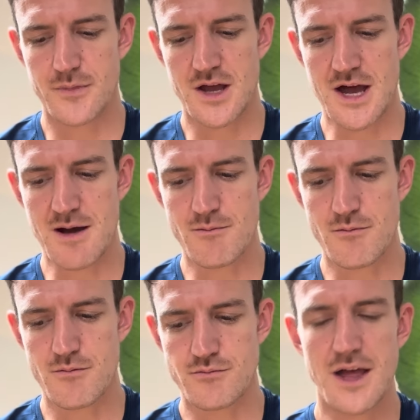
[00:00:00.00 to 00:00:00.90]
um,
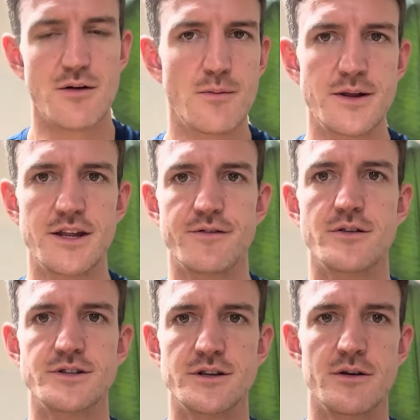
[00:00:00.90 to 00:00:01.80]
that would be
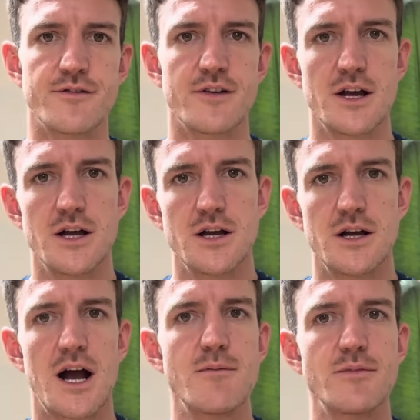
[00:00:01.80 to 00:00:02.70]
different to if
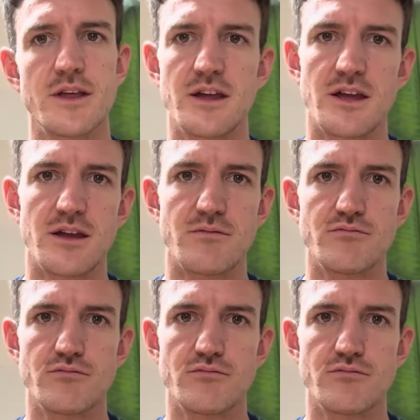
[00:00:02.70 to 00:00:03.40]
I'm the